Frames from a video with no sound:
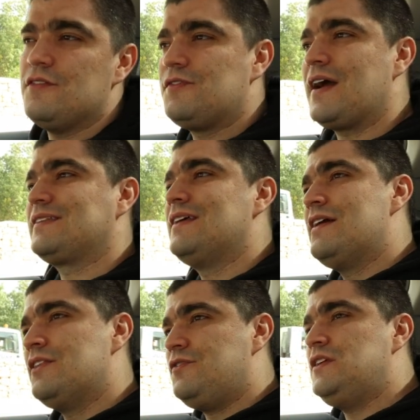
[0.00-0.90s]
In fact,
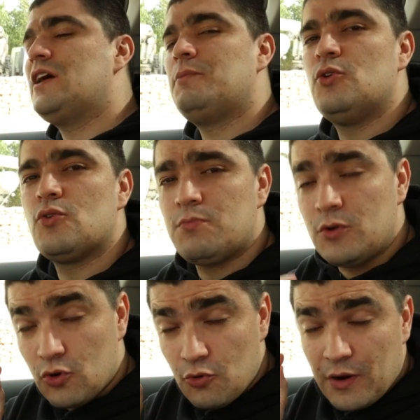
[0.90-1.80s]
the
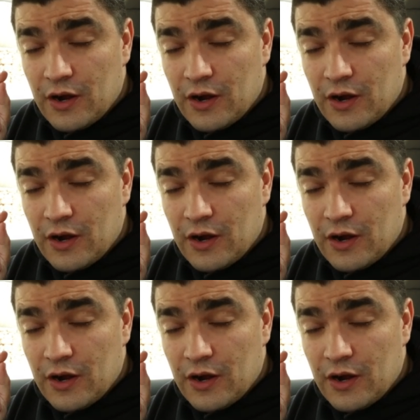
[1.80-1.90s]
VW group